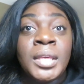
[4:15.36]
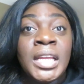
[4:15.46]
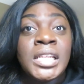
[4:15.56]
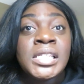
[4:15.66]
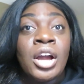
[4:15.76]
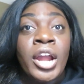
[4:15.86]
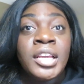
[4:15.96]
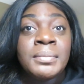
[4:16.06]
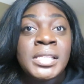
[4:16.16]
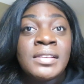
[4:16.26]
get into
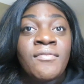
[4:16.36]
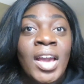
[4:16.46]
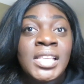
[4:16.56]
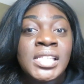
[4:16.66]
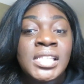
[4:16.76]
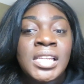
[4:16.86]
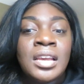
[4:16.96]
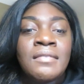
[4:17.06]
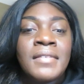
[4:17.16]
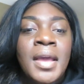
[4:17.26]
arguments and fights and
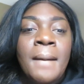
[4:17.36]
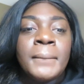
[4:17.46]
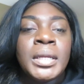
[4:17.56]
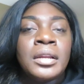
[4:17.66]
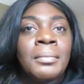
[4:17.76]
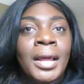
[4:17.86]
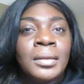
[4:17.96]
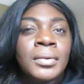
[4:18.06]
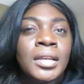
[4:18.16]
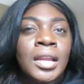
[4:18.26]
stuff, but
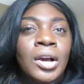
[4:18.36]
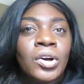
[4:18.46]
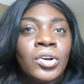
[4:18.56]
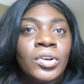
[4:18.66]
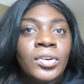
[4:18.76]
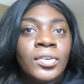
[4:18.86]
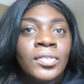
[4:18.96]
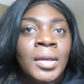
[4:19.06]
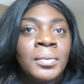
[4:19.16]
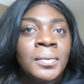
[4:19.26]
nobody would know
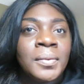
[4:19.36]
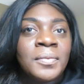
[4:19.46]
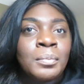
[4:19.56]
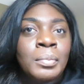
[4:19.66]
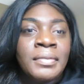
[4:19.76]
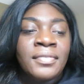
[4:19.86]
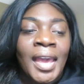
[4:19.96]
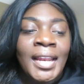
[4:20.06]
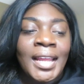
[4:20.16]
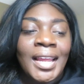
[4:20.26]
that we would be
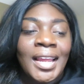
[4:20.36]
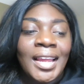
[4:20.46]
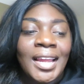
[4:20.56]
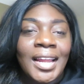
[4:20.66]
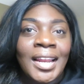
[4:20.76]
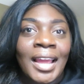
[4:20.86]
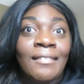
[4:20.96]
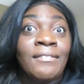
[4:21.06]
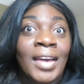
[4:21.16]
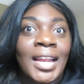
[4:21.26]
fighting.
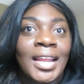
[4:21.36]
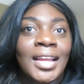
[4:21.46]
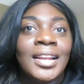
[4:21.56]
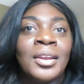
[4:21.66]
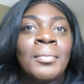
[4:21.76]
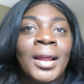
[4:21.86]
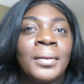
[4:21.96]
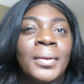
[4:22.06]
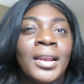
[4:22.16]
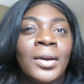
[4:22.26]

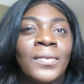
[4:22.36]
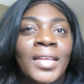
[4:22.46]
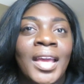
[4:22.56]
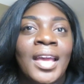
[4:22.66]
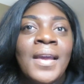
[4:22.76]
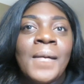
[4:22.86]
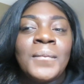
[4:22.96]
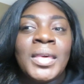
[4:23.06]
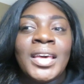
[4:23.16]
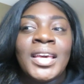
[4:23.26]
Nobody would know
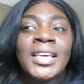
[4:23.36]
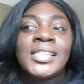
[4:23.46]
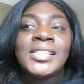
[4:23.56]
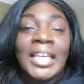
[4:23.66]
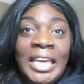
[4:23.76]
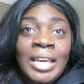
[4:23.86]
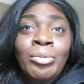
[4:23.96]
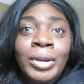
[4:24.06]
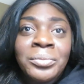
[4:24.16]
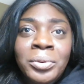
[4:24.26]
that because he
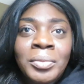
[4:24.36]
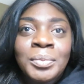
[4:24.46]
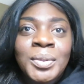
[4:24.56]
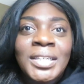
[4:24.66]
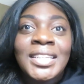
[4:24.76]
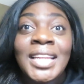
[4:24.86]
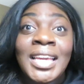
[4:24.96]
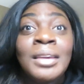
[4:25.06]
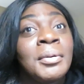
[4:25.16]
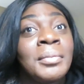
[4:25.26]
wouldn't remember.
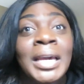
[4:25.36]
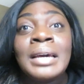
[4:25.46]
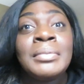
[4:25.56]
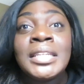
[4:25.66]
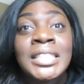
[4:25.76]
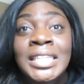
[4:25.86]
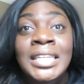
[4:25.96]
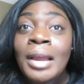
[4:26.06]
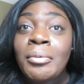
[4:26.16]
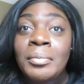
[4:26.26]
Like, he would wake up and
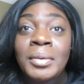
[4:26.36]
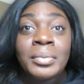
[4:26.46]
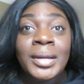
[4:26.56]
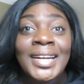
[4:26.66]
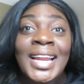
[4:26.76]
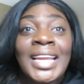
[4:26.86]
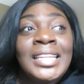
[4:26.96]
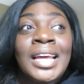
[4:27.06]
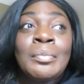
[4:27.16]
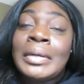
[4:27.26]
legit not remember that
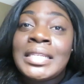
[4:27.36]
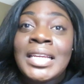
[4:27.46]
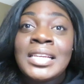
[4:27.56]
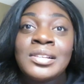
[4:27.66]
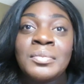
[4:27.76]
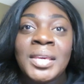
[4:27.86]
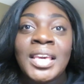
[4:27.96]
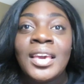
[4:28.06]
he like put his hands on me,